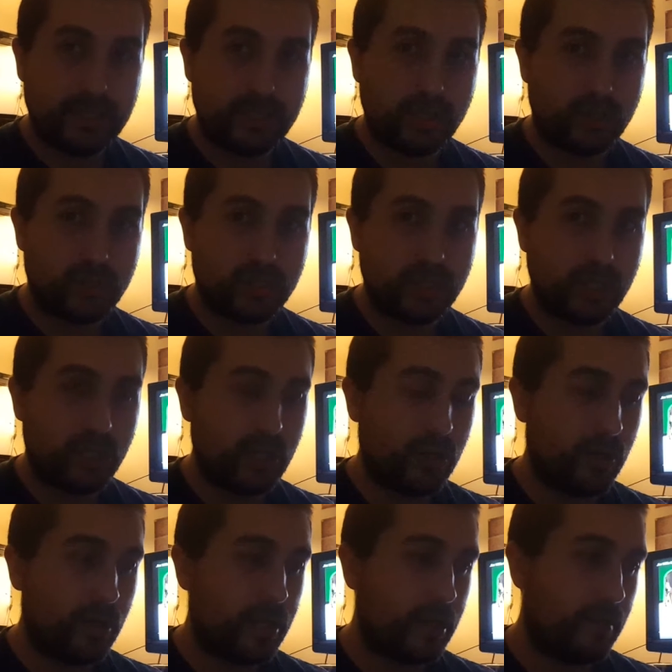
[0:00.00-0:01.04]
social
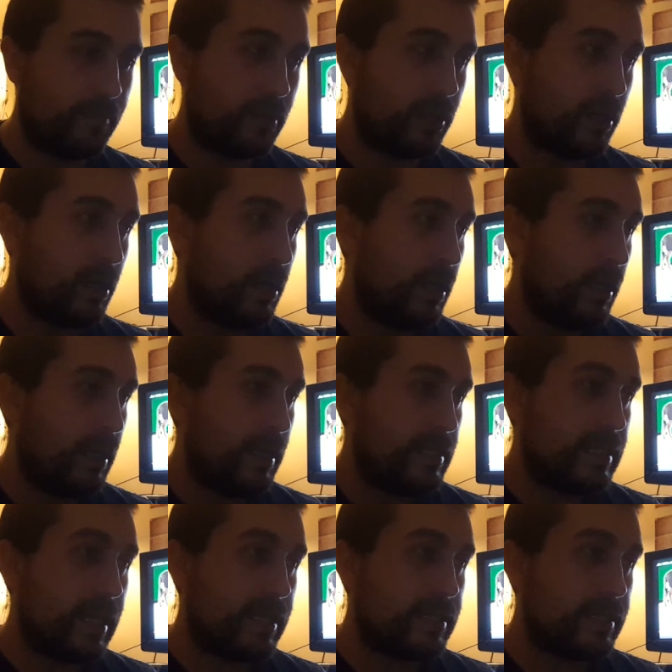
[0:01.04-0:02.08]
security number.
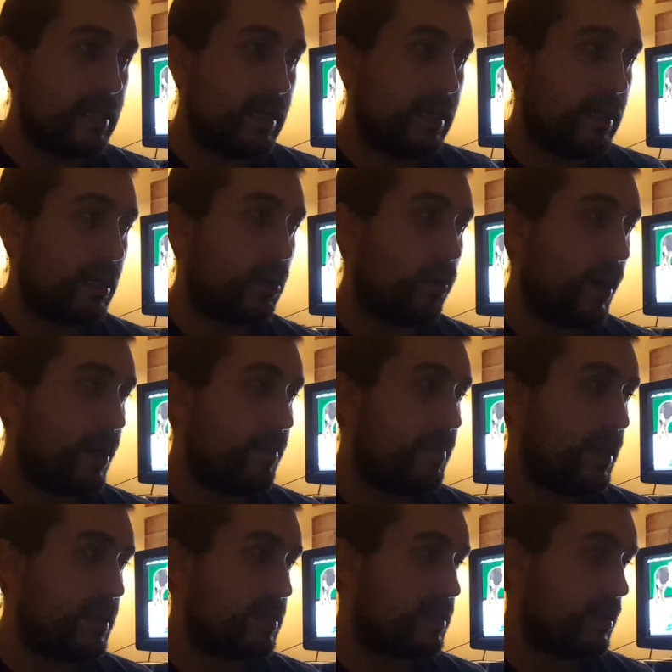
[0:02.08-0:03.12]
It takes quite a
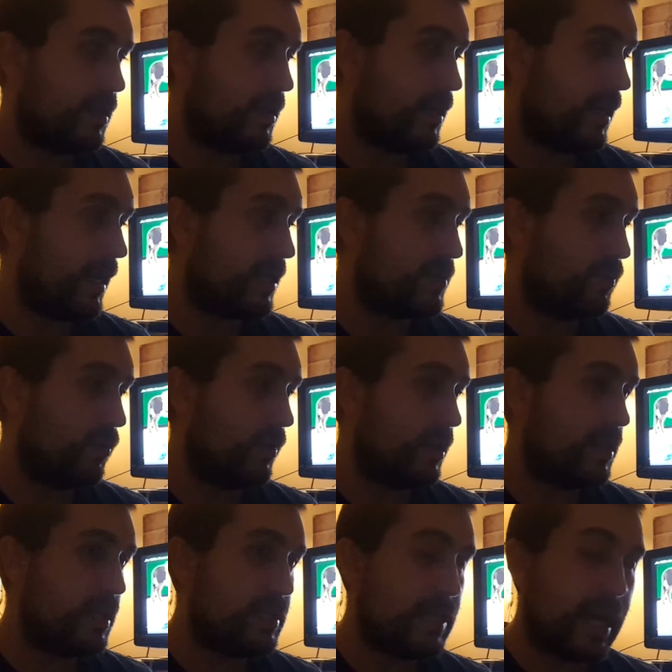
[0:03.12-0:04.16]
bit to
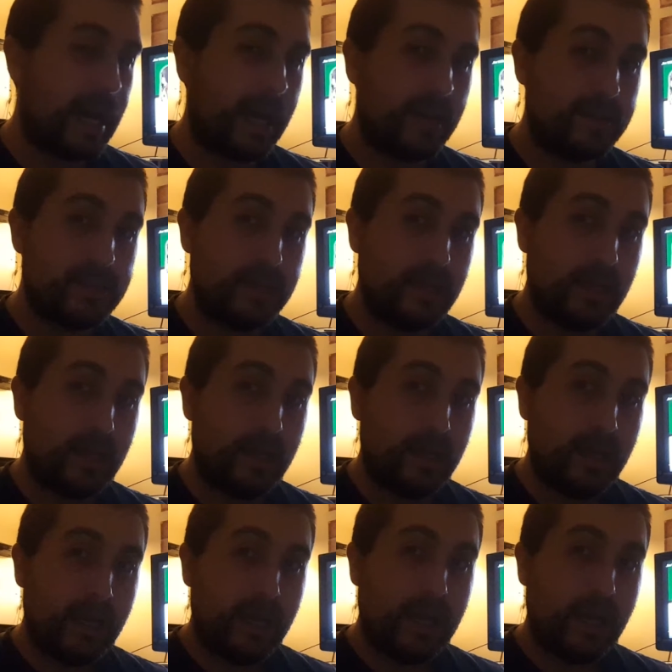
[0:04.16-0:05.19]
exploit these hacks
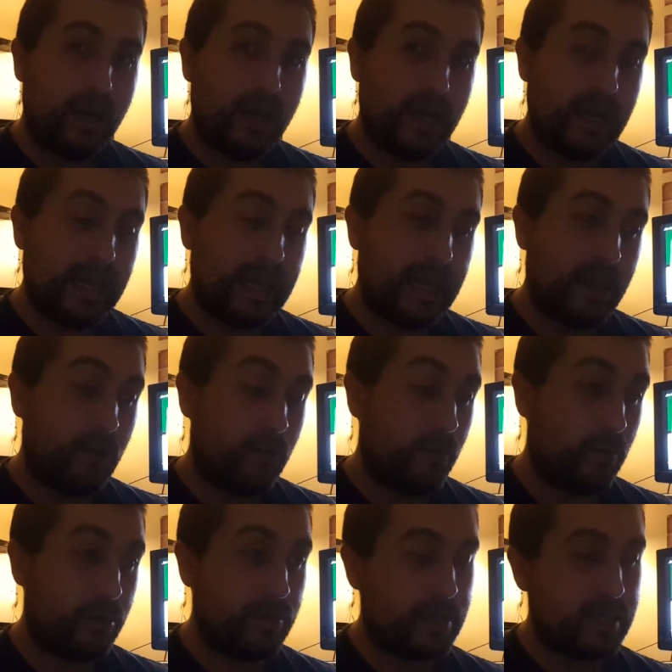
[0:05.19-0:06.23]

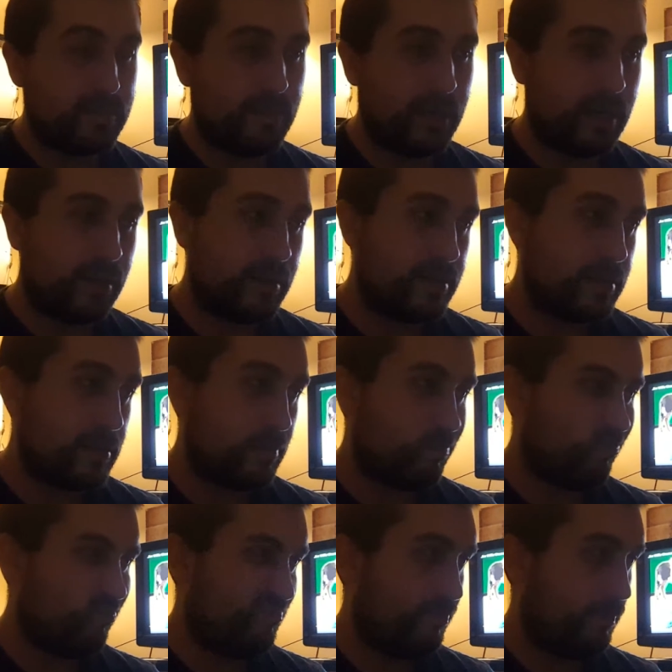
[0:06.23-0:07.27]
or these bugs,
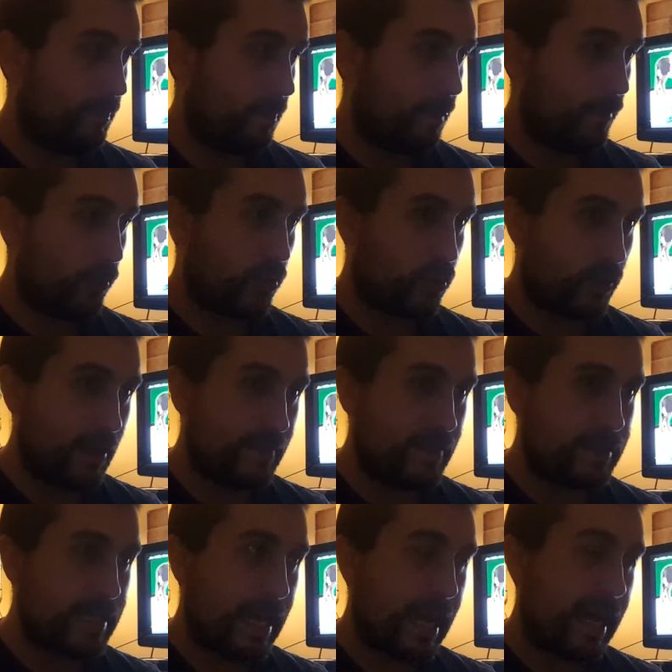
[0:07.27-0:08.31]
or to create
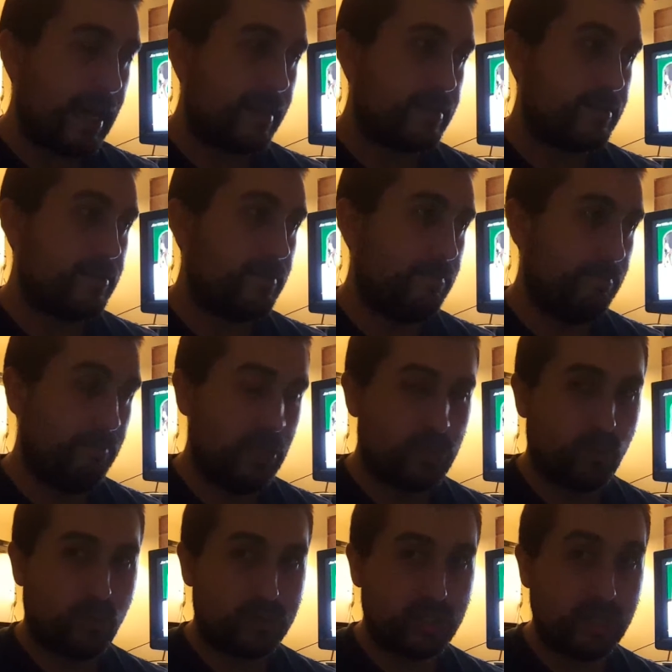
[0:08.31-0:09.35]
these hacks. Much
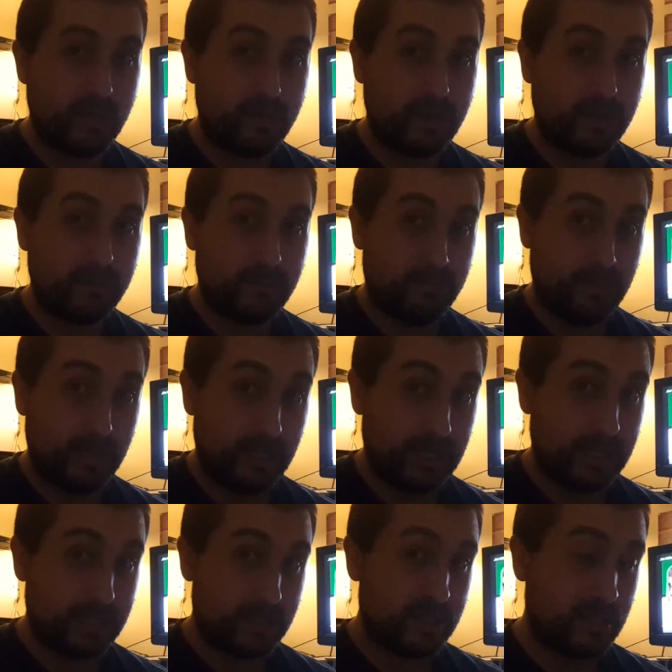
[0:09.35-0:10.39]
more so than
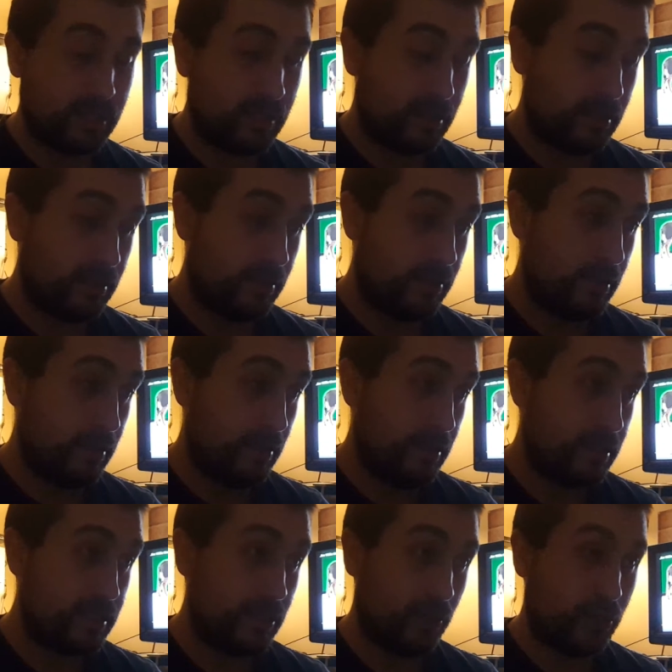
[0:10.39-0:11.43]
it is to
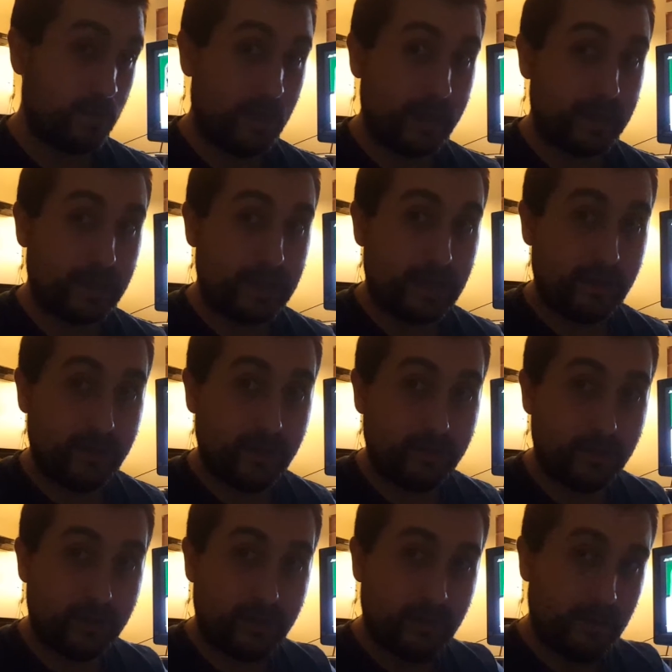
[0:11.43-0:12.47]
steal your bank account
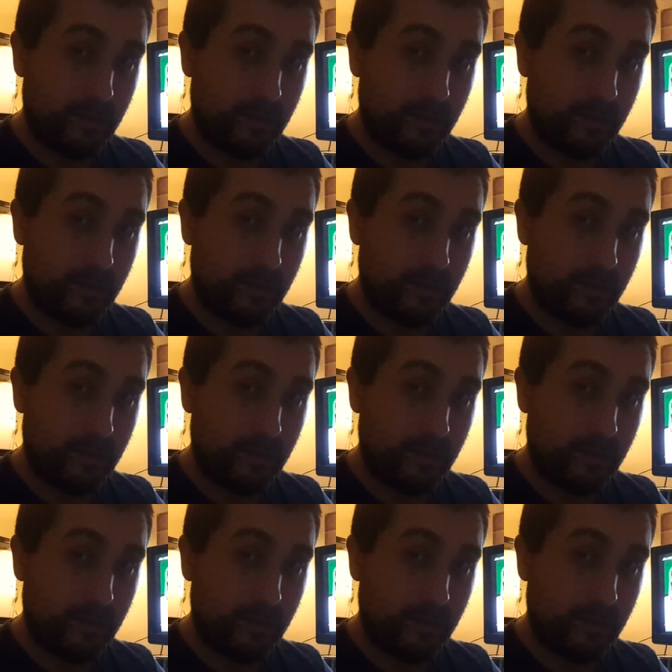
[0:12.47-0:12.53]
number.